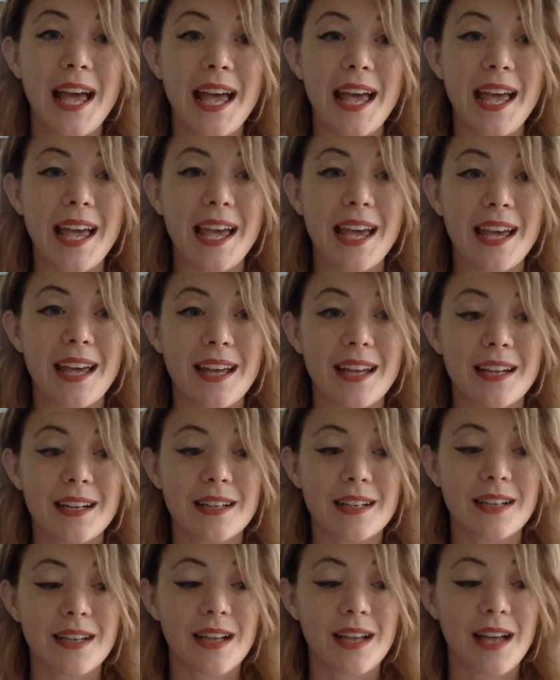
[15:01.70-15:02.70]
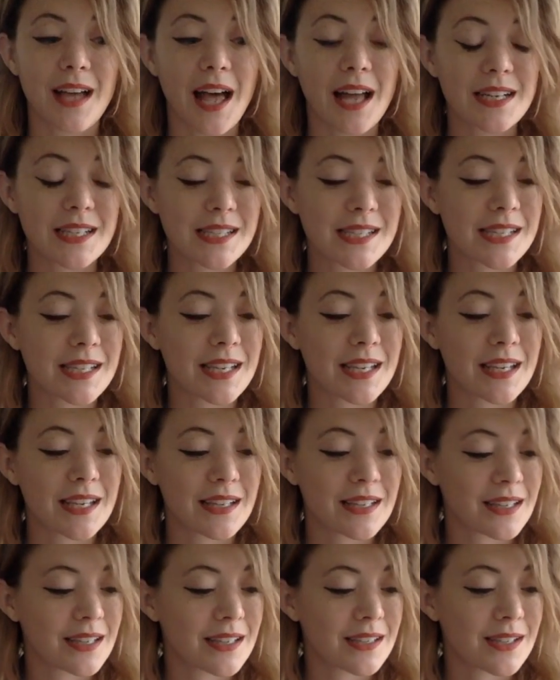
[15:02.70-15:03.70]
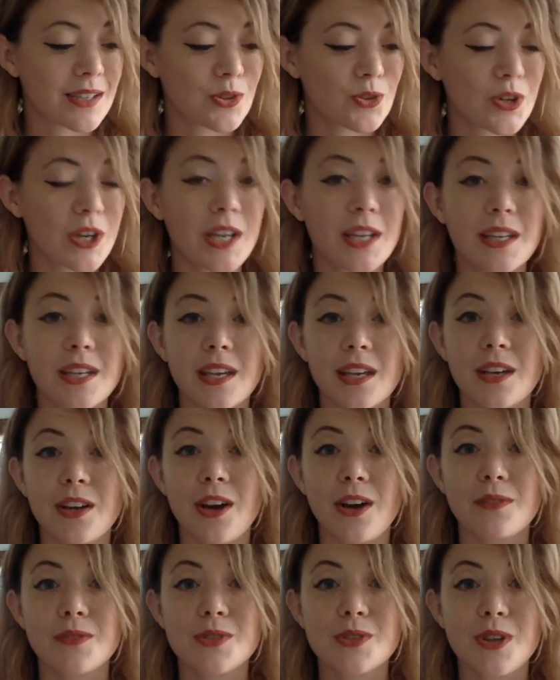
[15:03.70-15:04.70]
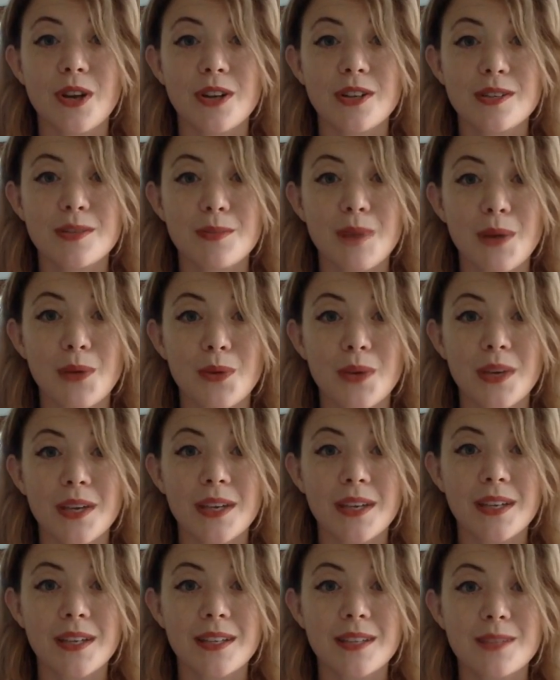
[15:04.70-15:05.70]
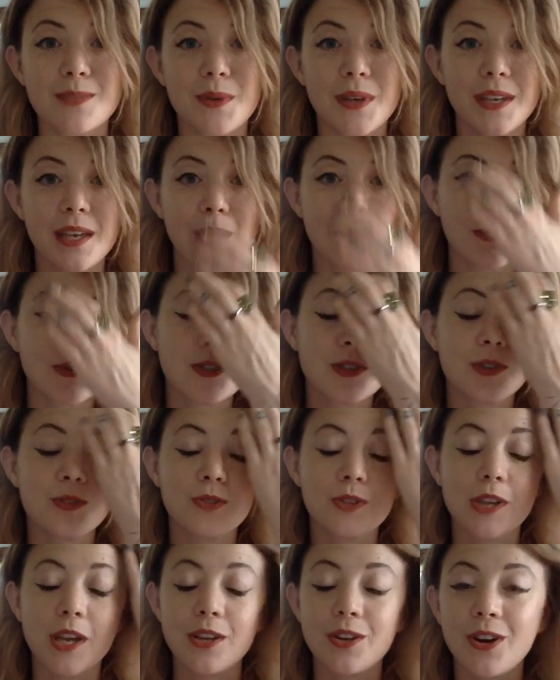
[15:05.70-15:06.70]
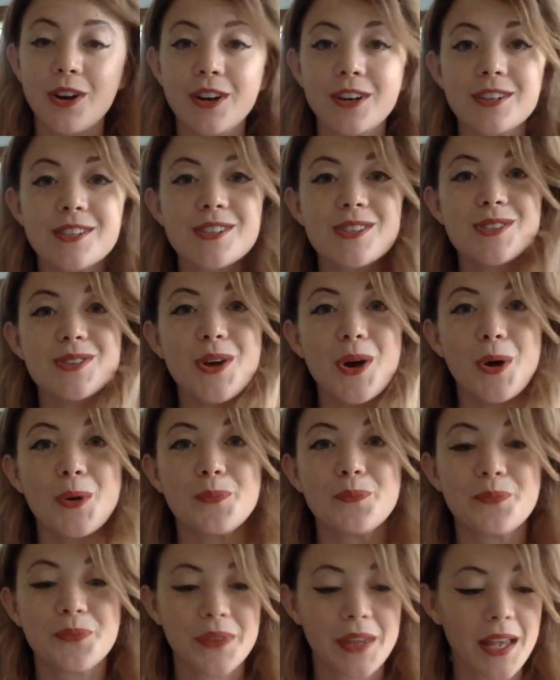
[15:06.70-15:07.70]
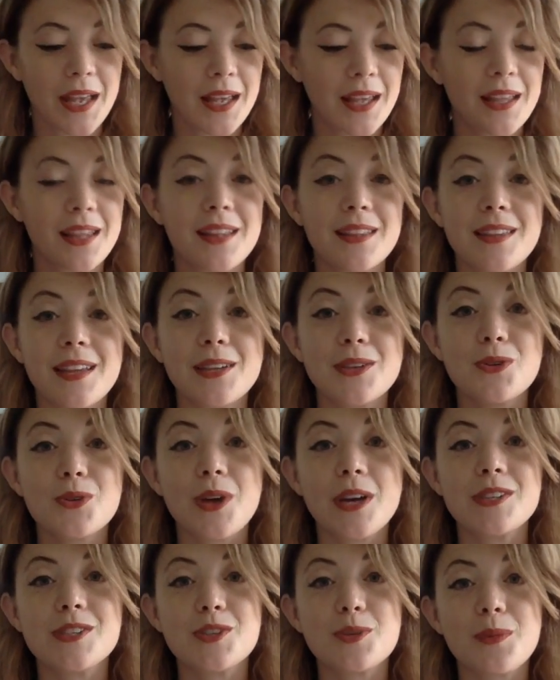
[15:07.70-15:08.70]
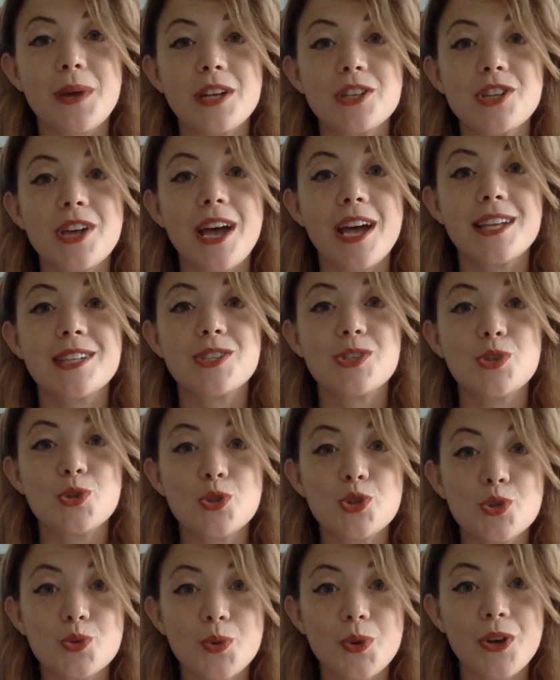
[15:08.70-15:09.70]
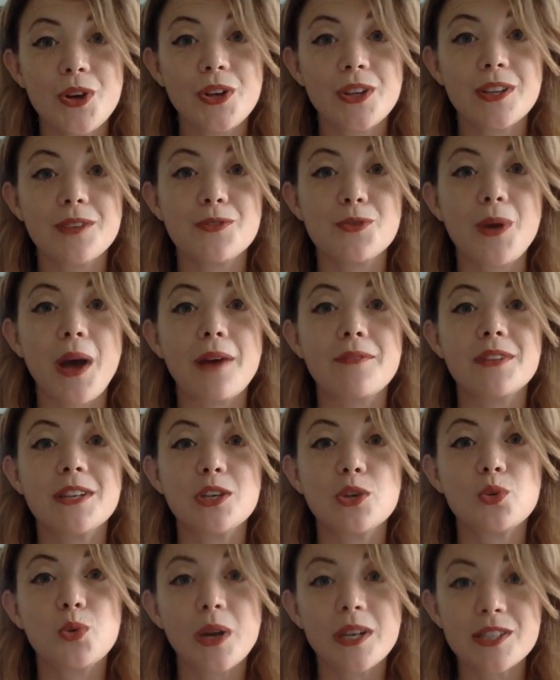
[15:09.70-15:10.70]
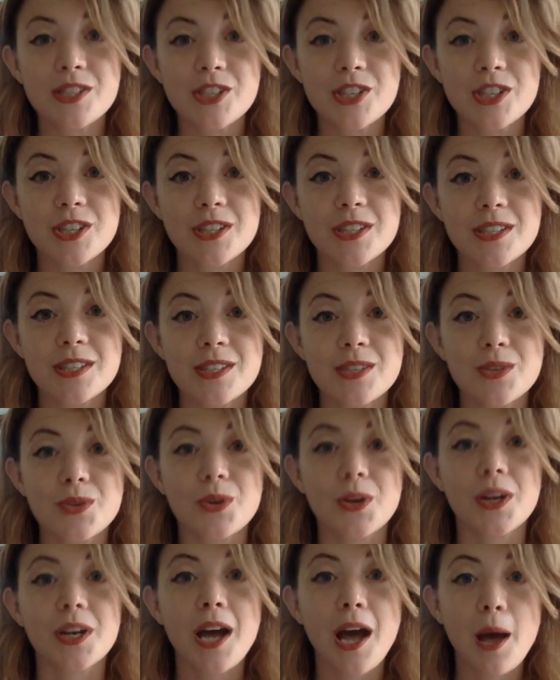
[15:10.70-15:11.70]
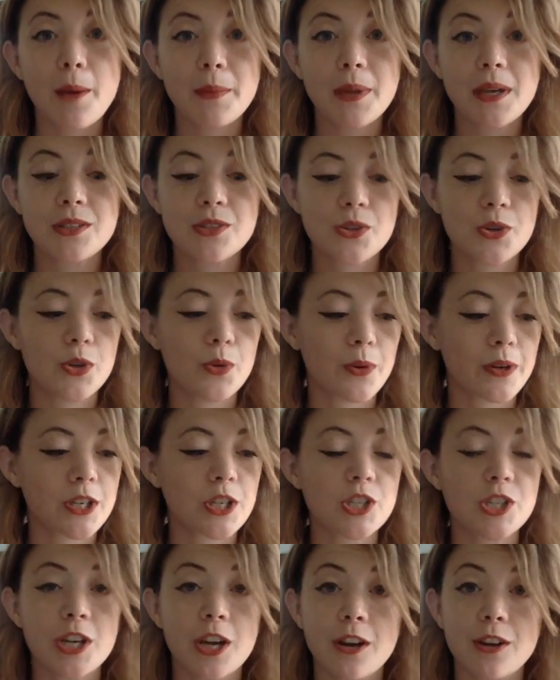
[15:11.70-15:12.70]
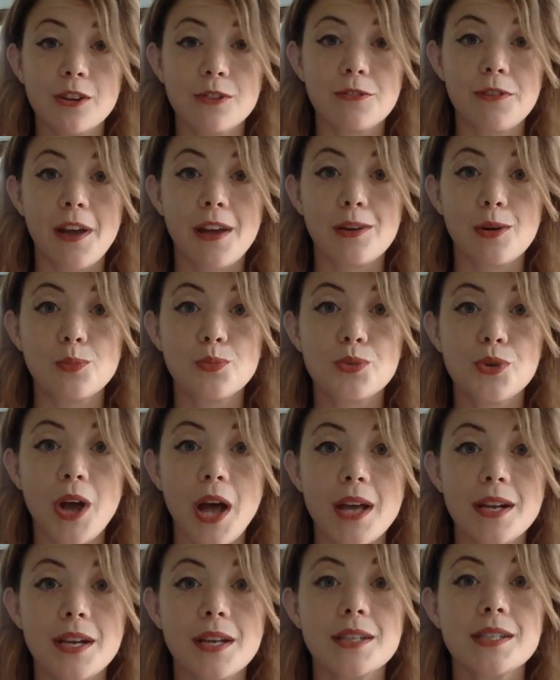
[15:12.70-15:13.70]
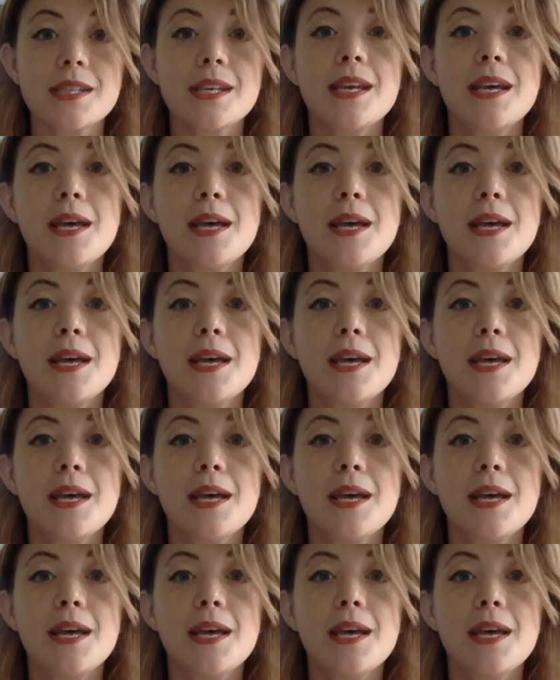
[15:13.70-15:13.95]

and honestly is a great kickoff start to my week, is being able to create art. So Thank you guys so much. As usual, if you have any questions or comments, or you want to share your final product,